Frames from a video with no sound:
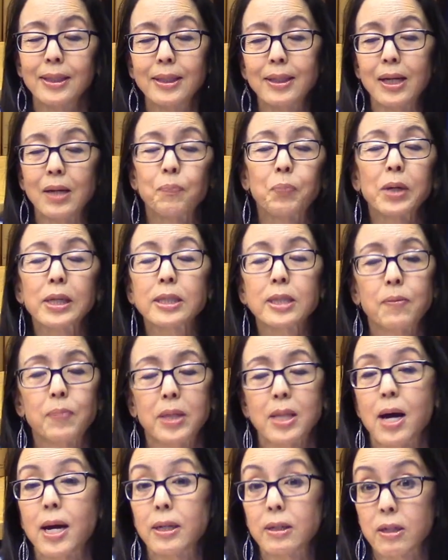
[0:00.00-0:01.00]
It brings up a
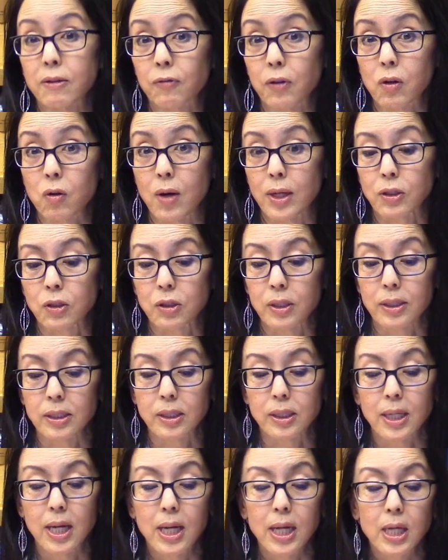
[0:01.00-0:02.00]
lot of different
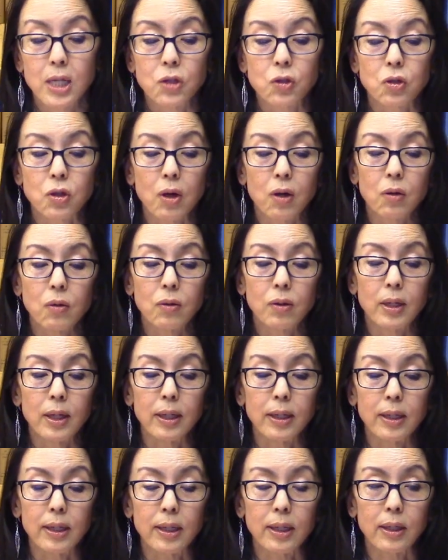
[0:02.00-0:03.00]
questions. So,
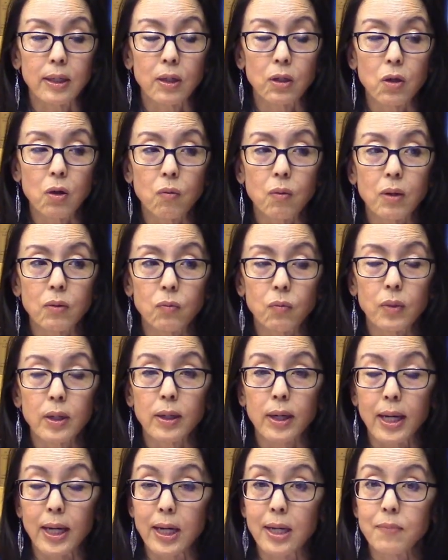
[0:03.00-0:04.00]
when
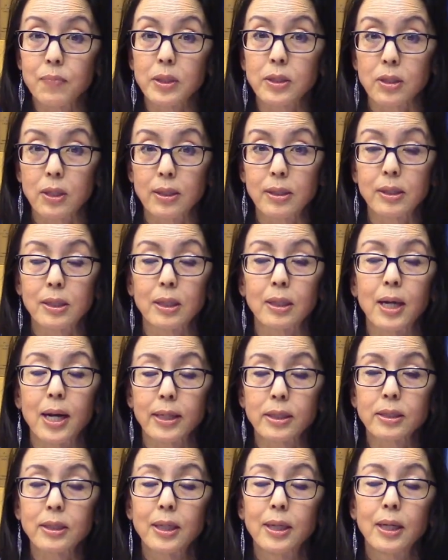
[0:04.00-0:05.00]
we're able to
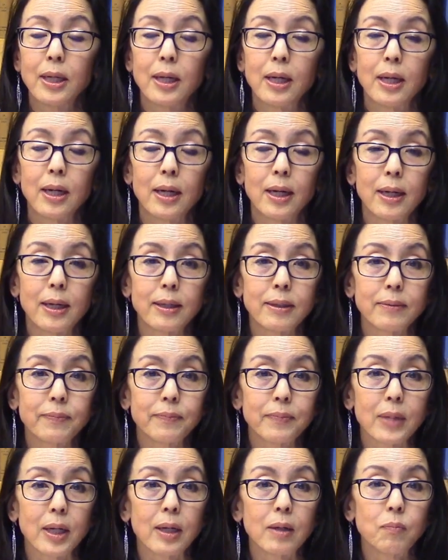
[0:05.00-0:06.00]
select
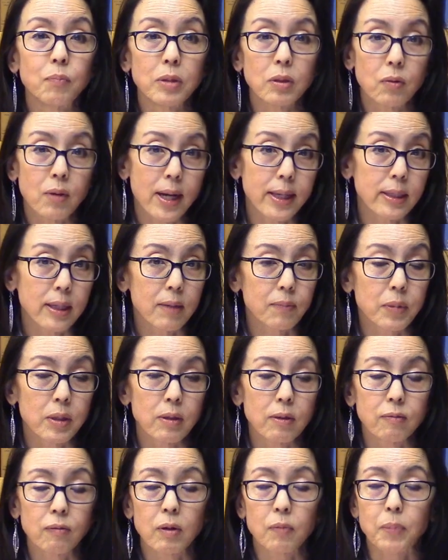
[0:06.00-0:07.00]
a blue-eyed embryo
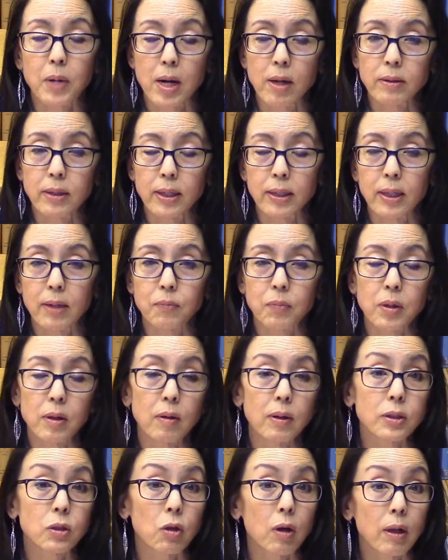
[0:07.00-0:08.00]
over a brown-eyed
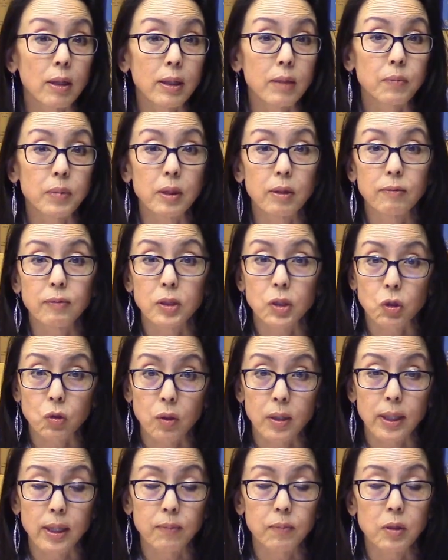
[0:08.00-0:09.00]
embryo, a tall embryo over a
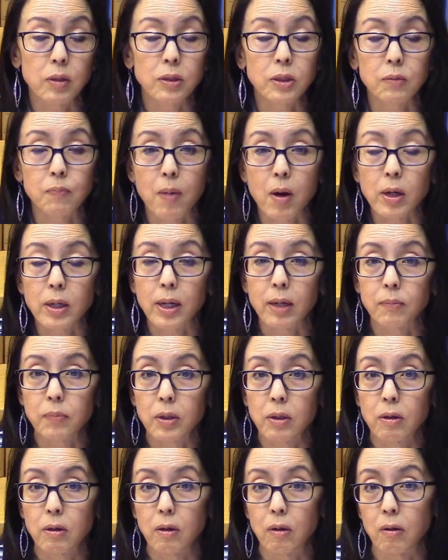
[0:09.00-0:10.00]
short embryo, a smart
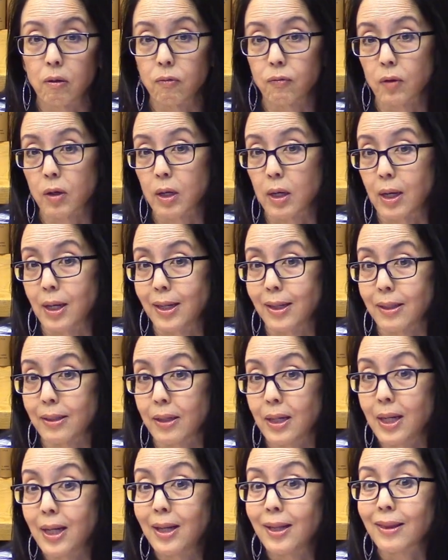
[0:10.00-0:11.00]
embryo over a
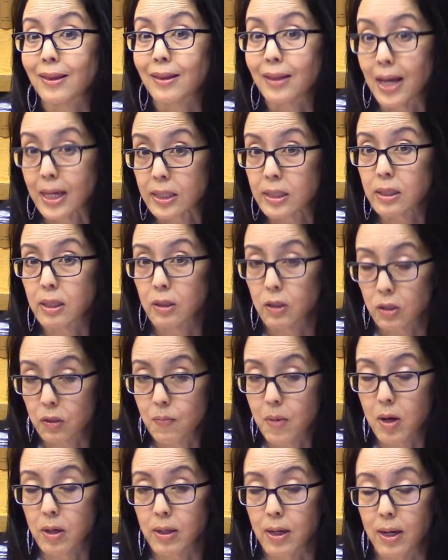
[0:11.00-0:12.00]
less
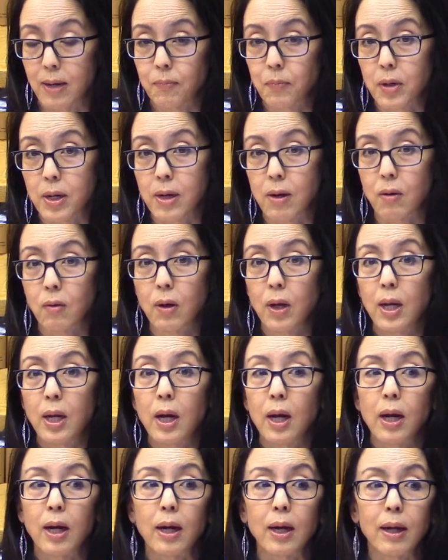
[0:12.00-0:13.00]
smart embryo,
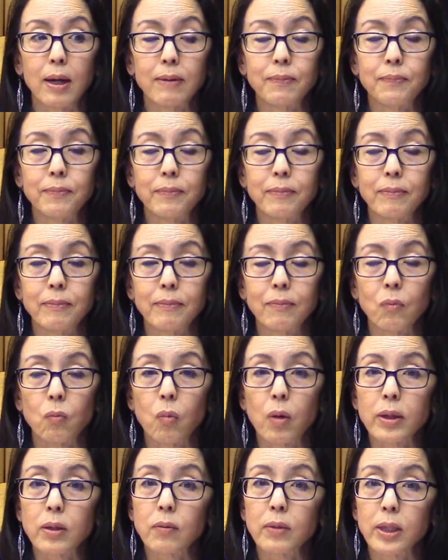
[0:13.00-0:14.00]

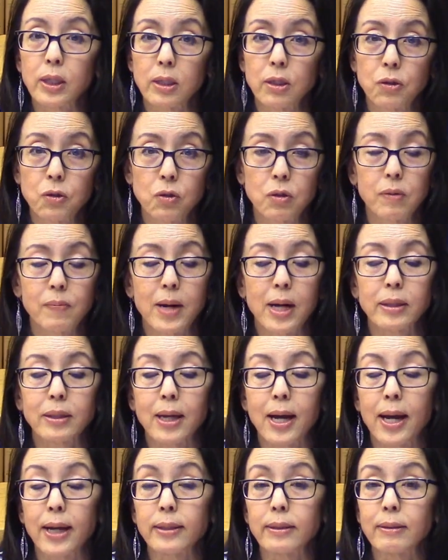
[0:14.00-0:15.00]
what are we going to do about
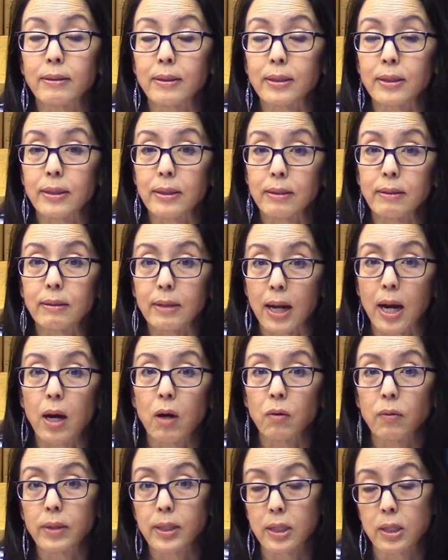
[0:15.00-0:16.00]
that? How
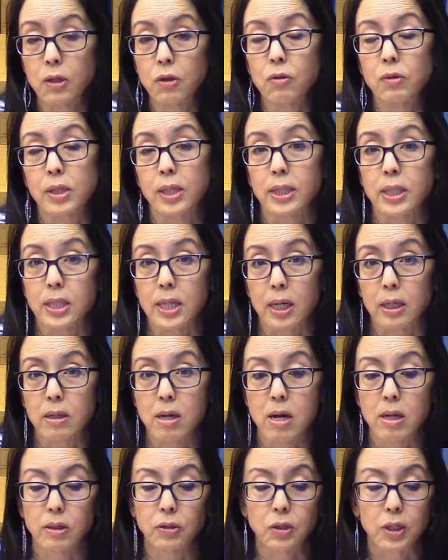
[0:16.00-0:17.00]
are we going to use this
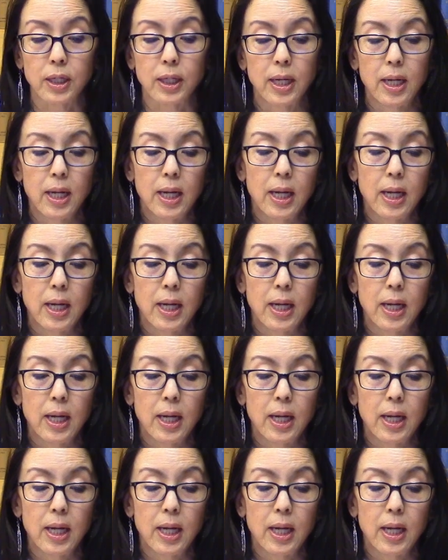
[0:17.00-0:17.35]
technology?